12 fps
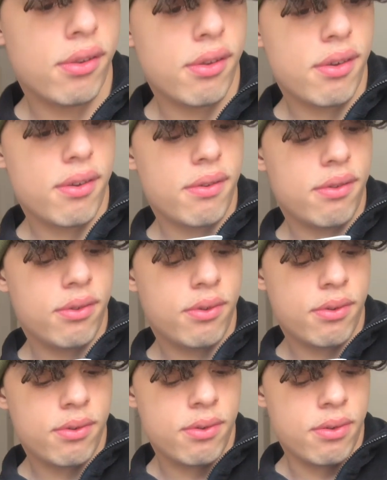know
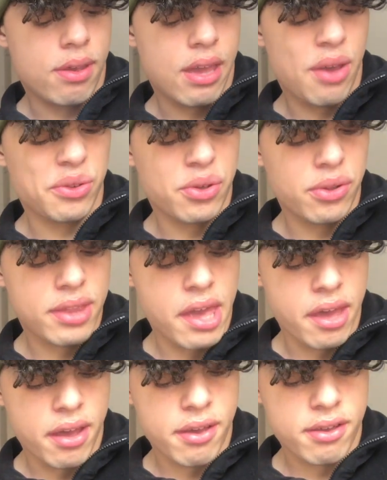how good they
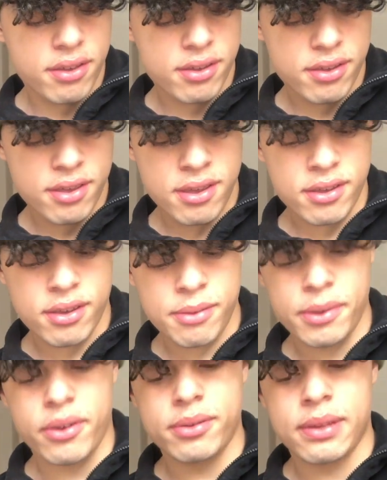are. I'm gonna
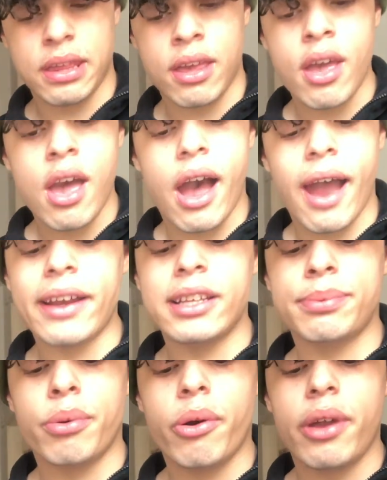be honest with you. I
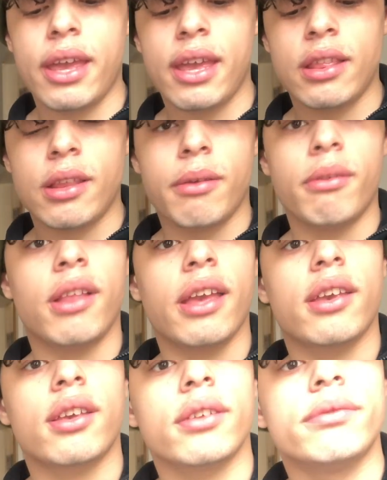just bought it in the
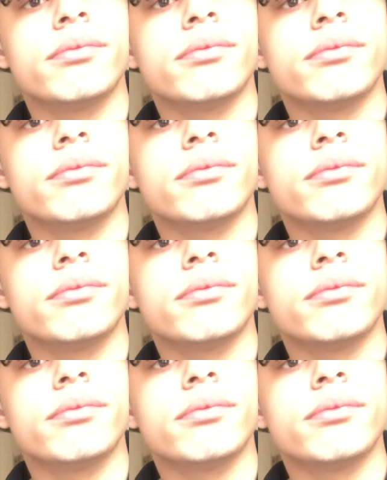like,